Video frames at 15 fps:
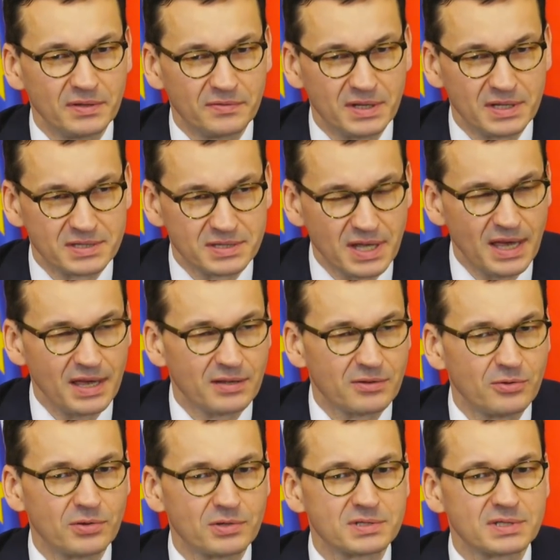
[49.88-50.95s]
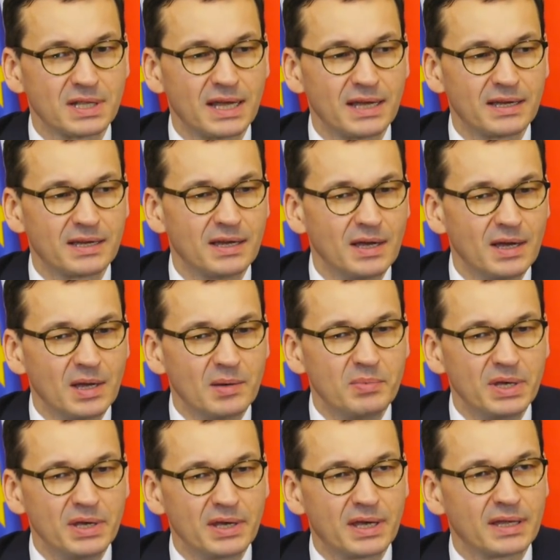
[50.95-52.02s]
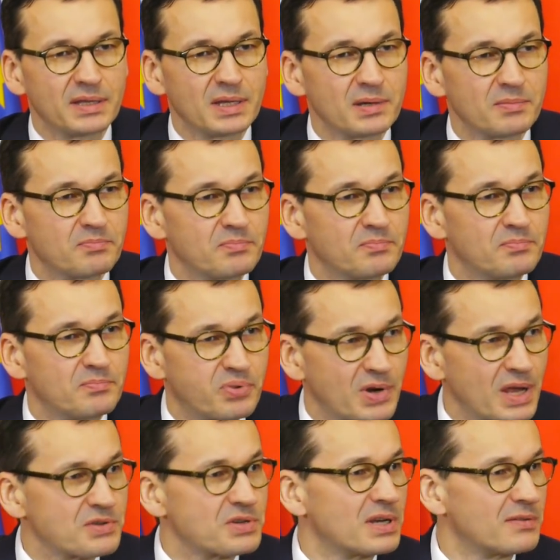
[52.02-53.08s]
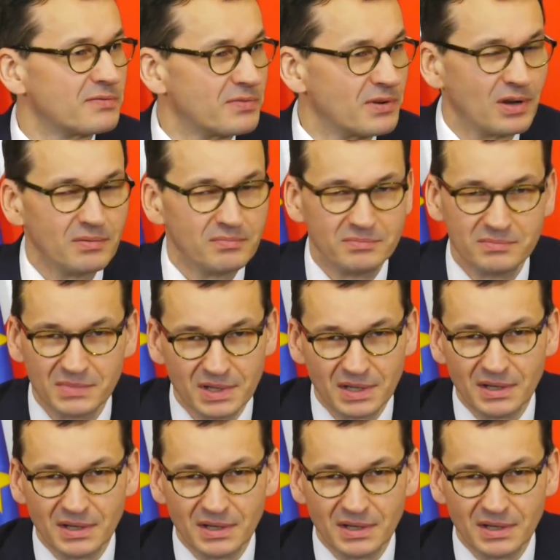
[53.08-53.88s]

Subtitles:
the state looks like being under pressure from